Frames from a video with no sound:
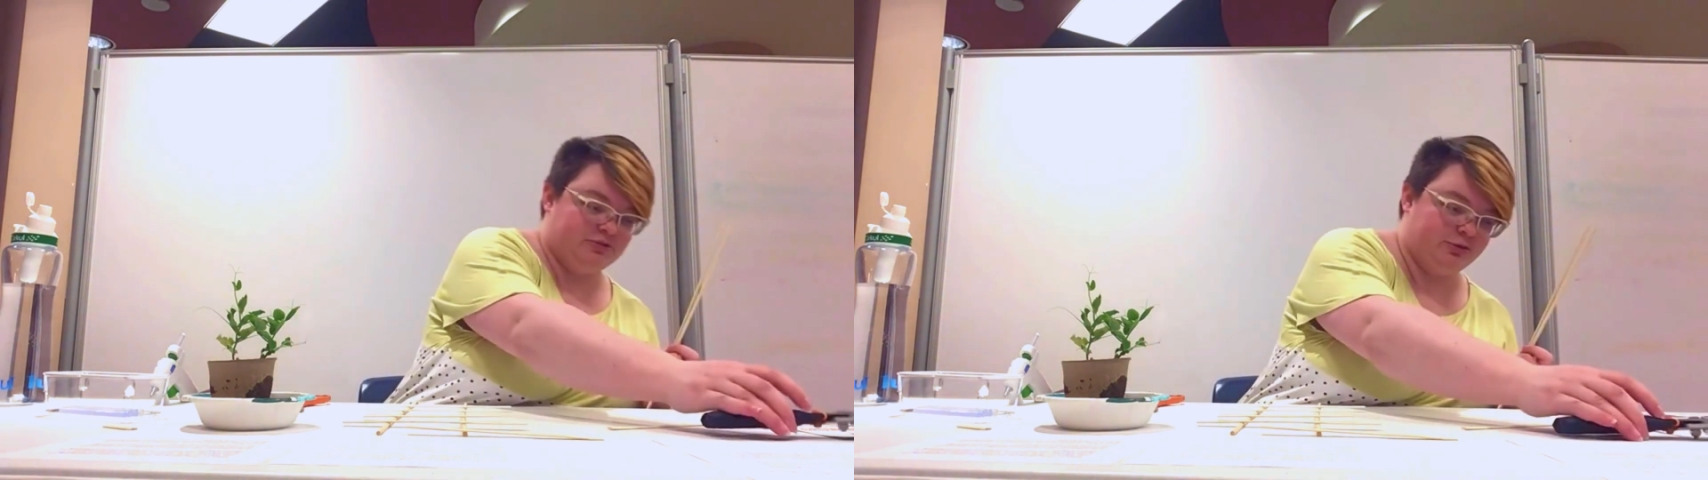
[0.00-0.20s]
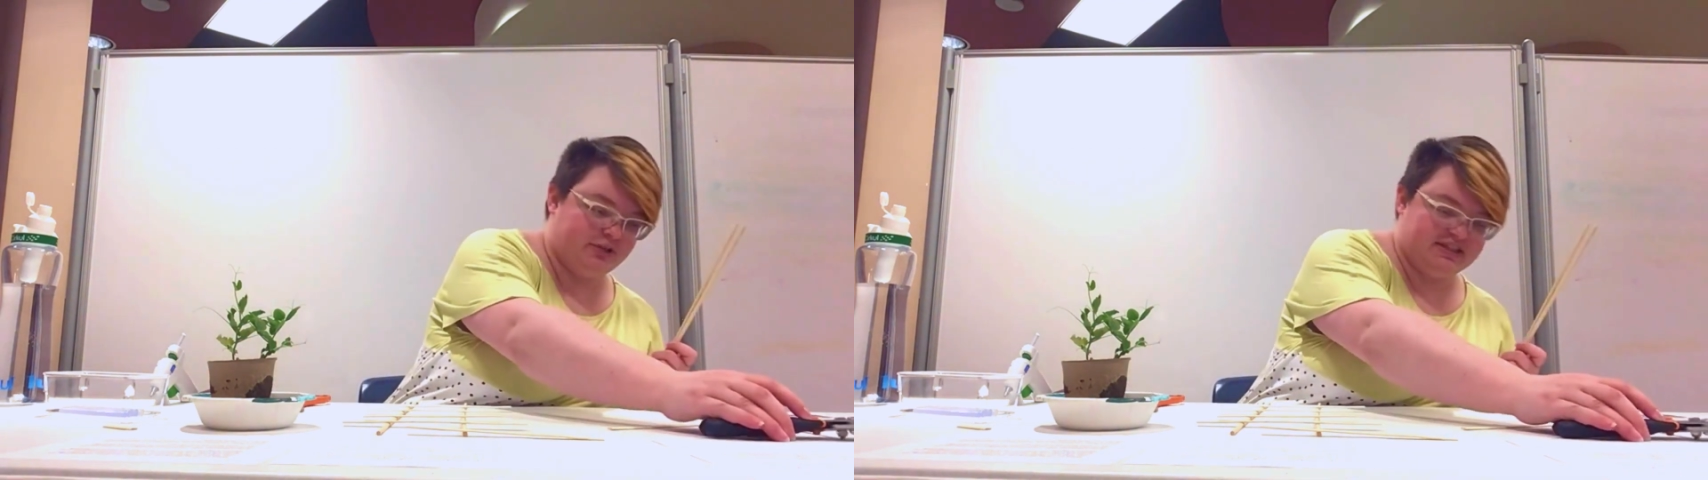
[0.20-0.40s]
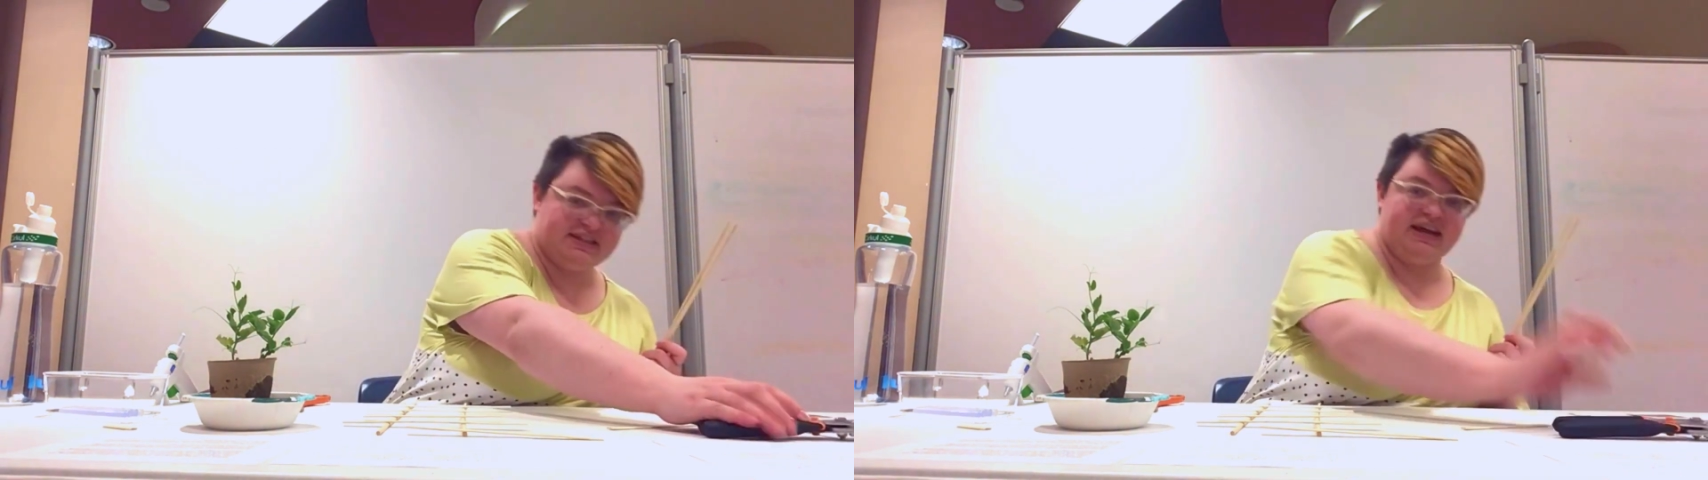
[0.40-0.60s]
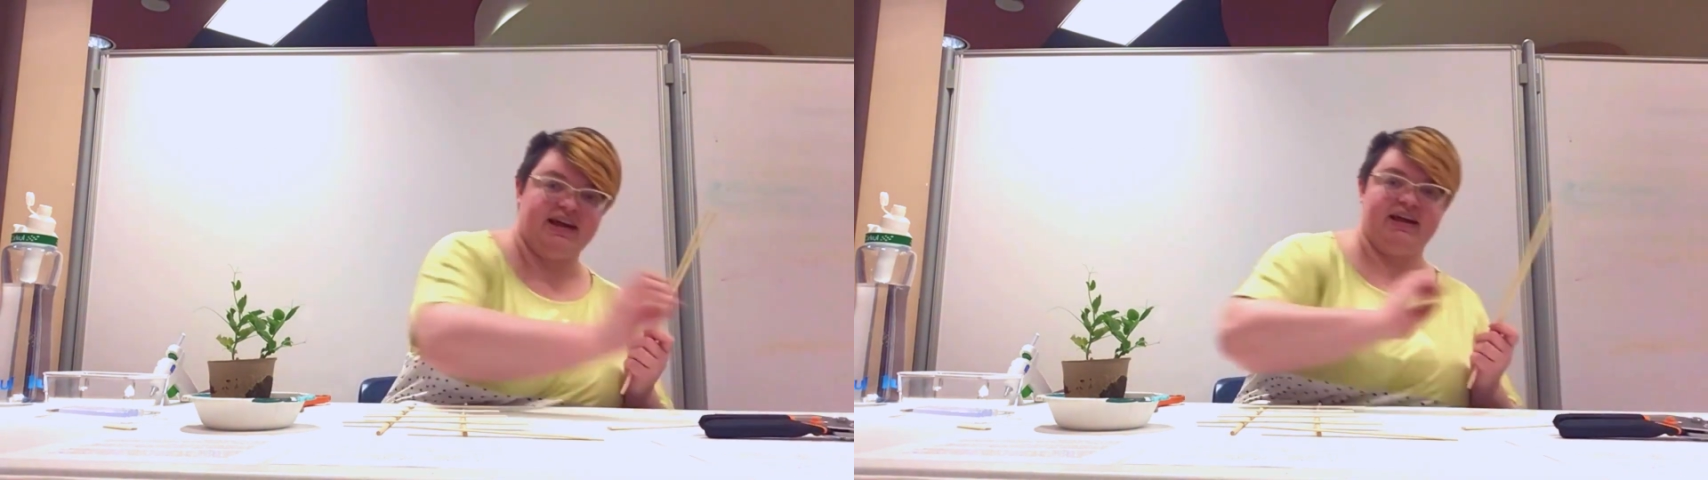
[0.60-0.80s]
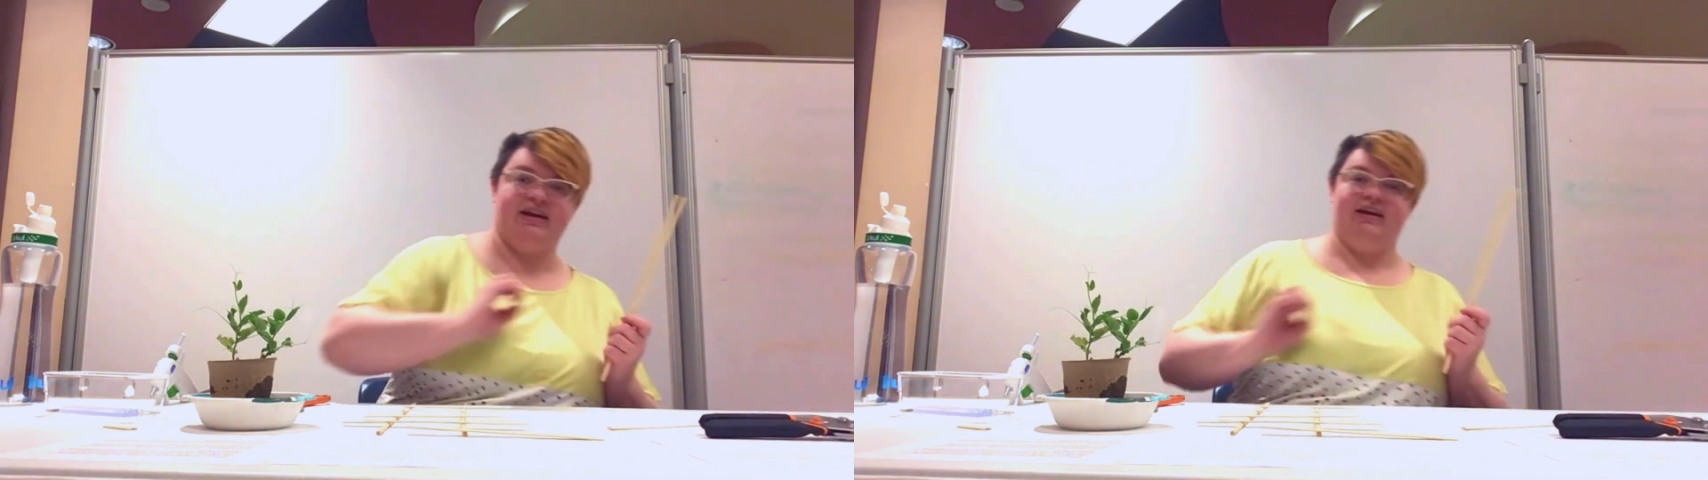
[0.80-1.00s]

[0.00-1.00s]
to the side